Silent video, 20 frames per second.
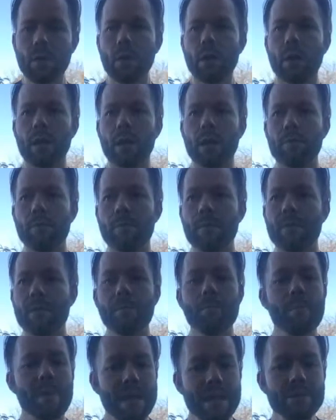the
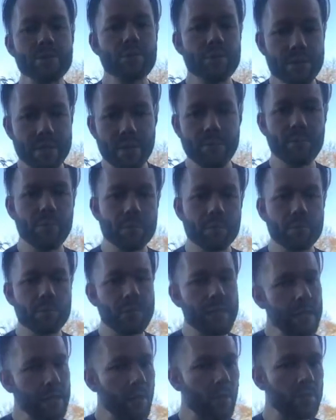major difference
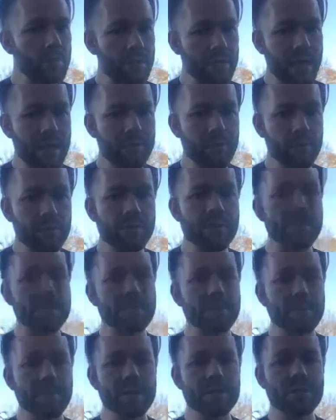between those levels is
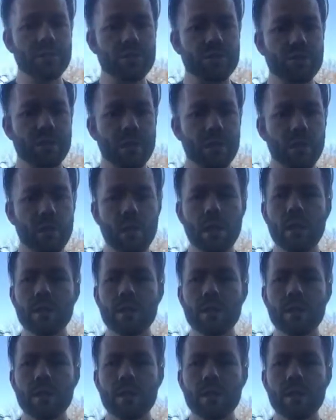efficiency.